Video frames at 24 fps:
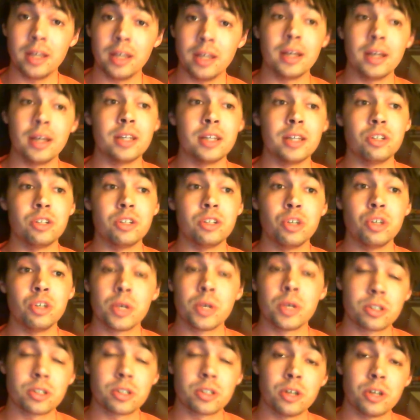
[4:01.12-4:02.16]
and then two
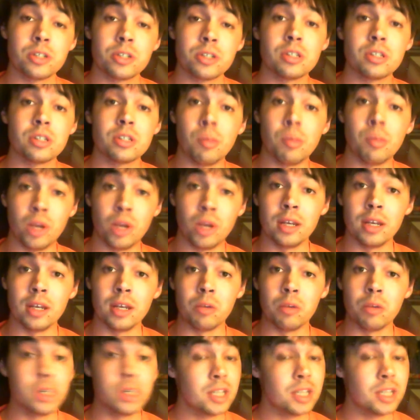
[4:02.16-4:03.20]
excursions into Britain,
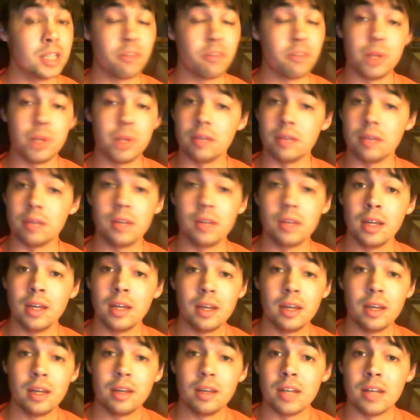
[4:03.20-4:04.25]
which had never been
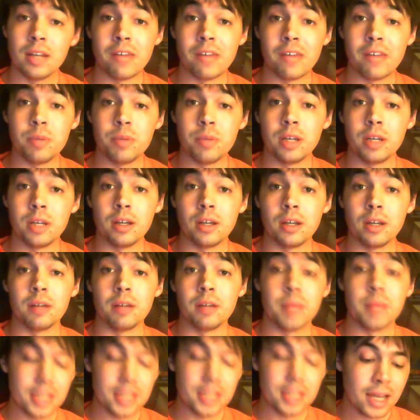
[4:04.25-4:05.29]

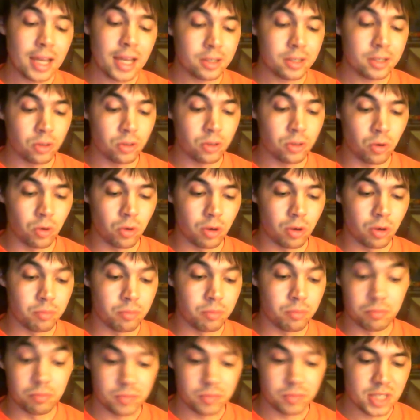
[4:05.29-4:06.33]
attacked or
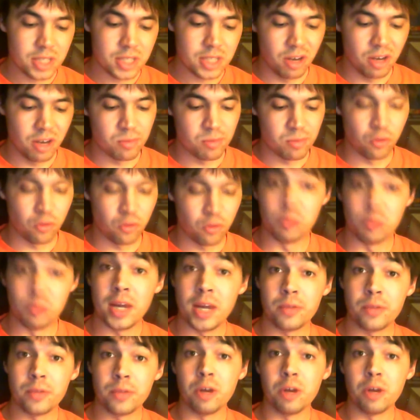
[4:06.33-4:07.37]
settled before by
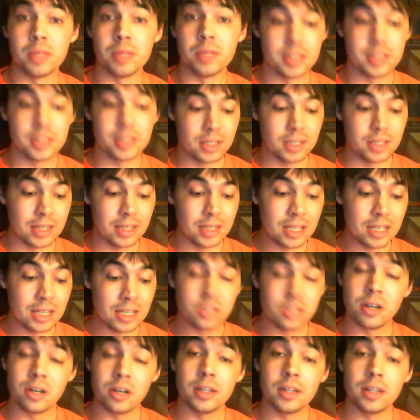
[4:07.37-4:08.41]
the Romans, and he
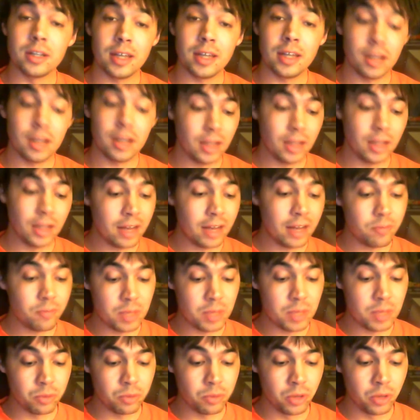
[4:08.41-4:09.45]
started that. A lot of
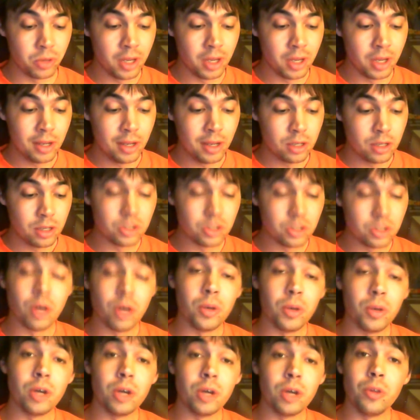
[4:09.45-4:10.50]
people don't
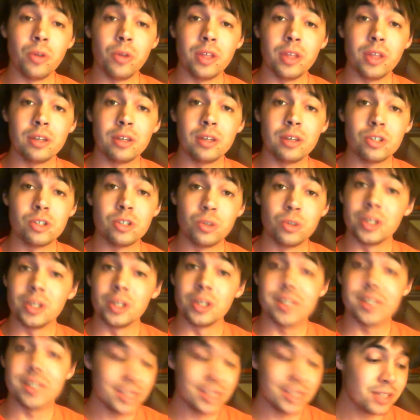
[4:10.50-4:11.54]
know that
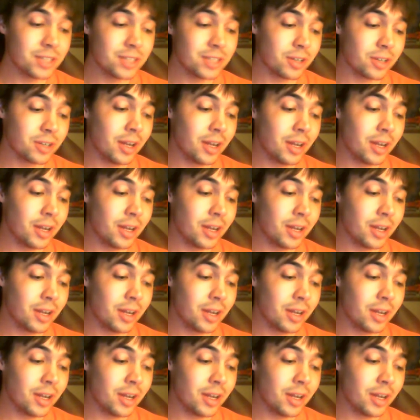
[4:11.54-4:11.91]
Julius Caesar,